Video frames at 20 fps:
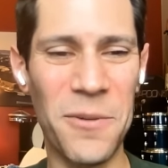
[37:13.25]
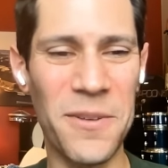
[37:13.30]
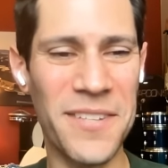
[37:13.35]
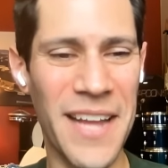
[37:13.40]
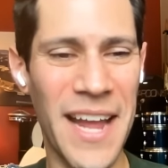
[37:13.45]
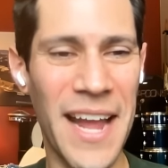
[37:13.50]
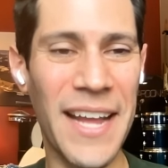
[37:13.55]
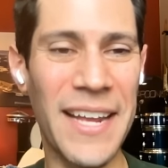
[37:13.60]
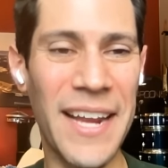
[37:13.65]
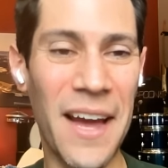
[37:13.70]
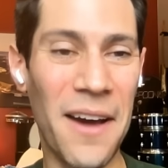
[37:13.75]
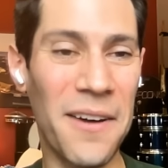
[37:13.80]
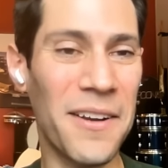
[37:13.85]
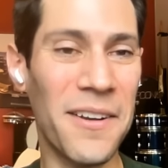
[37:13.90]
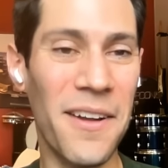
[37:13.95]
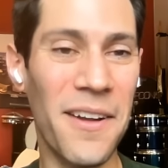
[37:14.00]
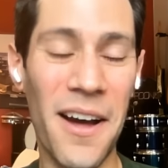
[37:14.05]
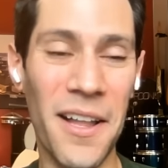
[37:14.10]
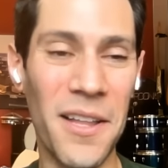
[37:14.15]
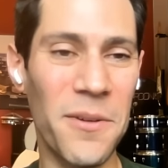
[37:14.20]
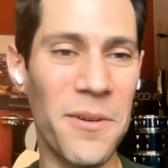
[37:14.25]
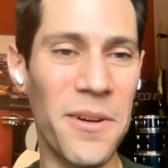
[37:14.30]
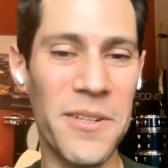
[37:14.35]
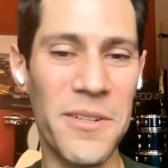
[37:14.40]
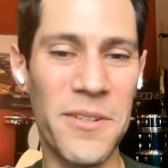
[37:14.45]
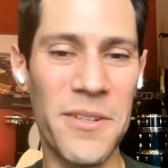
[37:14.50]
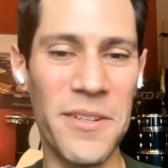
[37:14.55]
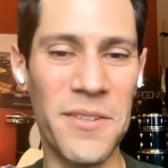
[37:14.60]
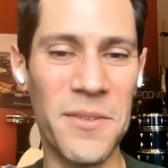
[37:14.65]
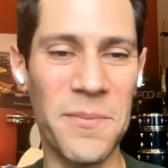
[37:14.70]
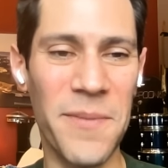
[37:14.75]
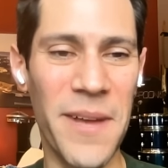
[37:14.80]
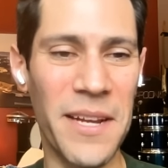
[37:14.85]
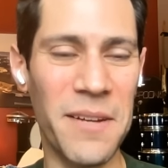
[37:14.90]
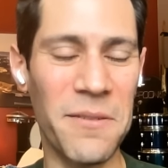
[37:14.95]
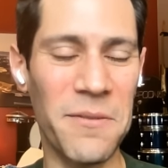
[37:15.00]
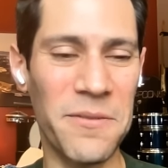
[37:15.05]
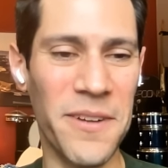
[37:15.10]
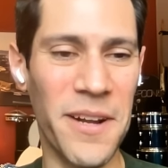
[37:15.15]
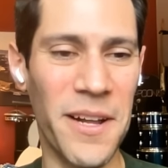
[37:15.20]
was hanging out in Hollywood, just
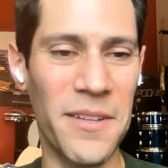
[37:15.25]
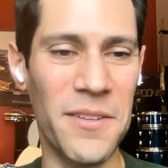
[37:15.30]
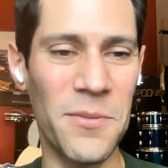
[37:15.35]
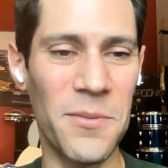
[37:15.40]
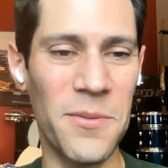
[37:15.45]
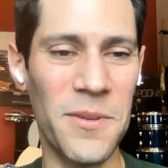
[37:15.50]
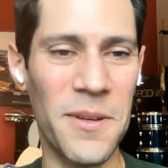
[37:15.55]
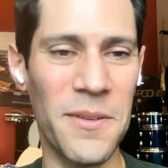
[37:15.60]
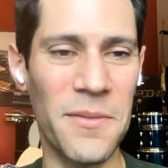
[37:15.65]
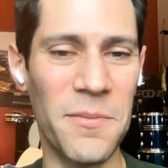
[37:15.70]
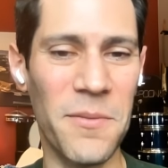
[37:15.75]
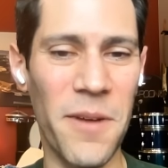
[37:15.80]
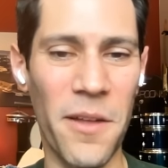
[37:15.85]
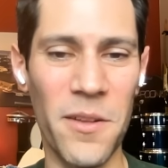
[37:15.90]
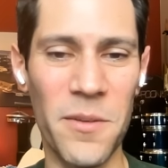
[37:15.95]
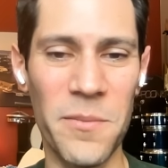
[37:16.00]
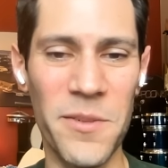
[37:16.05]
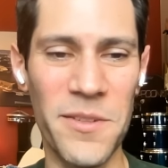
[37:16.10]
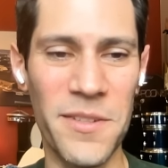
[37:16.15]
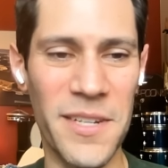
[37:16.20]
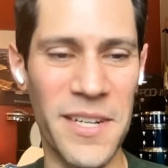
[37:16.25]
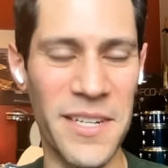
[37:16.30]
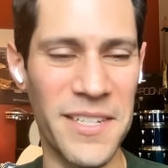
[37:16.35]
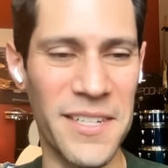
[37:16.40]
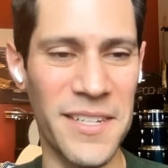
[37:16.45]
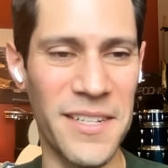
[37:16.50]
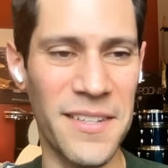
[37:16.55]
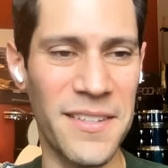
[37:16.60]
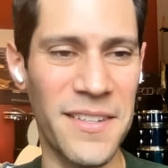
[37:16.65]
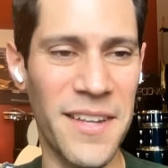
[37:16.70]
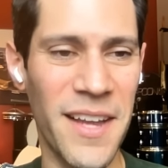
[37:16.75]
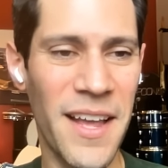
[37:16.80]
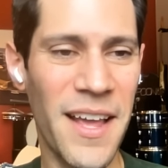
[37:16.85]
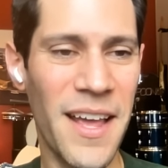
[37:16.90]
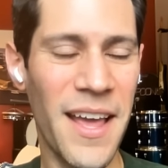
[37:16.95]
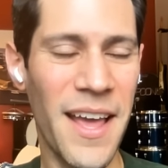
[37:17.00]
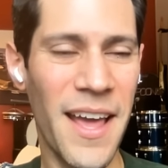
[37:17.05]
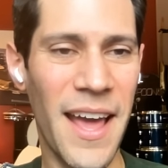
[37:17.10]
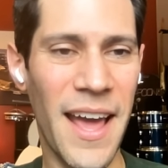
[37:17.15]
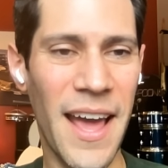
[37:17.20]
making friends with other musicians,
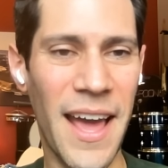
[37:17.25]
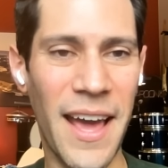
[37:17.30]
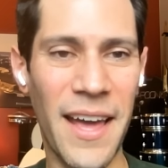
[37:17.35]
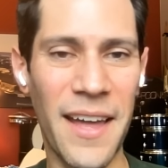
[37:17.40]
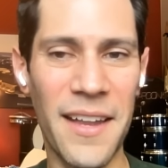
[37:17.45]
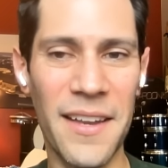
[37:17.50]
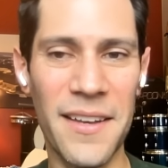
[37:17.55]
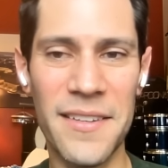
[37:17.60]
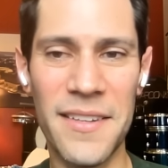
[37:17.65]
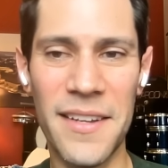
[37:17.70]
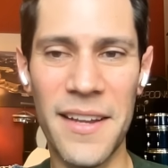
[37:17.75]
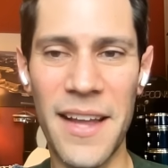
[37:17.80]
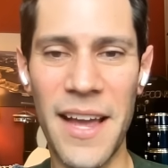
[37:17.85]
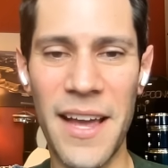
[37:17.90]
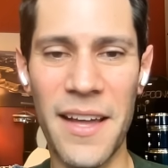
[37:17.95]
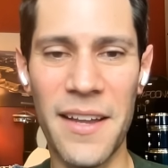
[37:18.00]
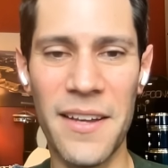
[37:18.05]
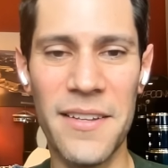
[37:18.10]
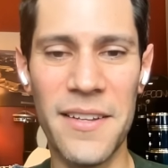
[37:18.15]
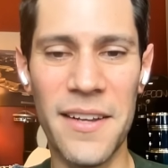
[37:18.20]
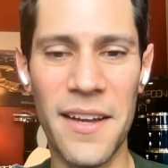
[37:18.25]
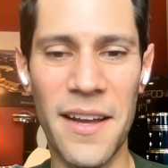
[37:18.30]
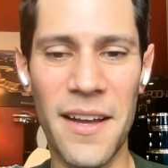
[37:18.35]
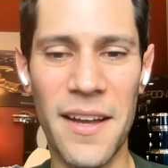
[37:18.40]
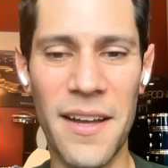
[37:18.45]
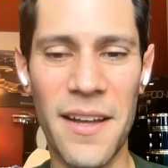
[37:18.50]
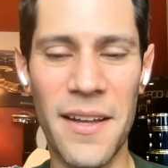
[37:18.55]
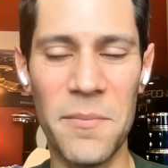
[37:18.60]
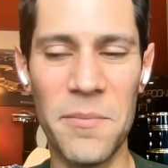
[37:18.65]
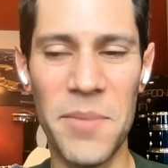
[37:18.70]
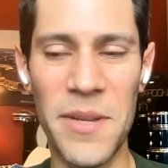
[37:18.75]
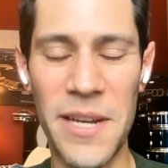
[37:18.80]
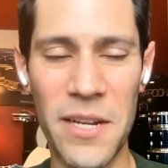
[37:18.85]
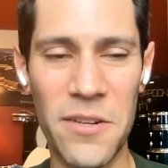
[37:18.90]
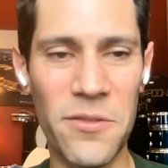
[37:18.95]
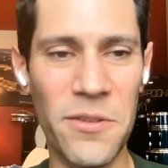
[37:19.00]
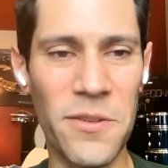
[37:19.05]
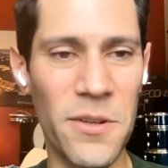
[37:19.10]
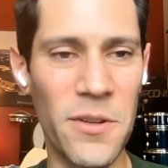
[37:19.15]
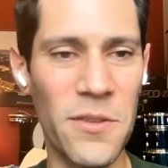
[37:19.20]
and had been
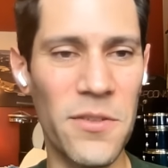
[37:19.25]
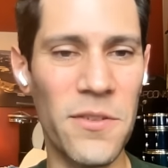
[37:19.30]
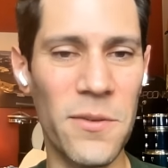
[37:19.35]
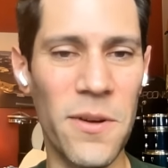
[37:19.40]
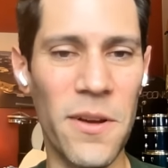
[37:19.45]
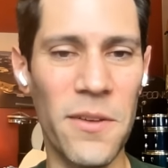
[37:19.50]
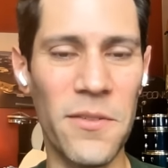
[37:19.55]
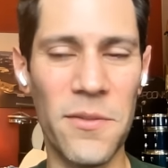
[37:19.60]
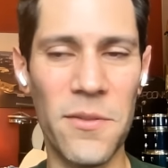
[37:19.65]
introduced to